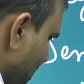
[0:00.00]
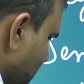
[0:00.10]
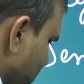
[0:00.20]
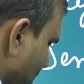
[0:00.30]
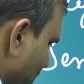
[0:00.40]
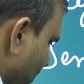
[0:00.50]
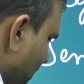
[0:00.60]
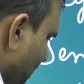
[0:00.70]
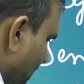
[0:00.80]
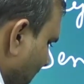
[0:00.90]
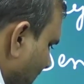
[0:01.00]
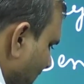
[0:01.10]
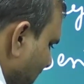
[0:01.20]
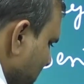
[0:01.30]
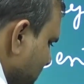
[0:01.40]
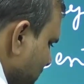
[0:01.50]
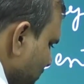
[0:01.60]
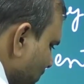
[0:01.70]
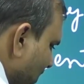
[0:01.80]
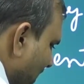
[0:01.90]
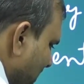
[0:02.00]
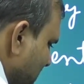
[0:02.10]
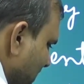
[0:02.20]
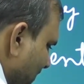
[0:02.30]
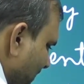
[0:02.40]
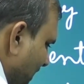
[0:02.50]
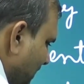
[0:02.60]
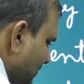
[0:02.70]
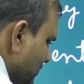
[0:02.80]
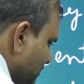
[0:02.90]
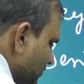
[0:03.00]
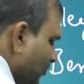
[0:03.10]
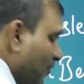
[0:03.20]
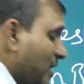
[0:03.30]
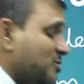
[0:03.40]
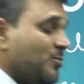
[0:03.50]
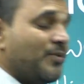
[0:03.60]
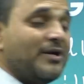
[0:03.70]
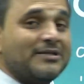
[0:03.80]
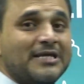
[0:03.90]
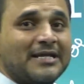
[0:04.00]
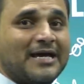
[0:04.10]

also against to conservatives who want to protect their